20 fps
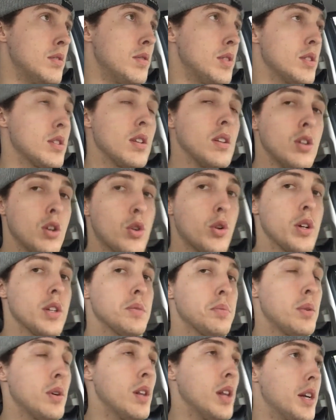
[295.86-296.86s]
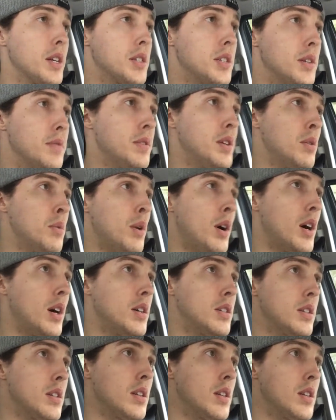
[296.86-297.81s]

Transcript: feels a little crisper, like shifting wise,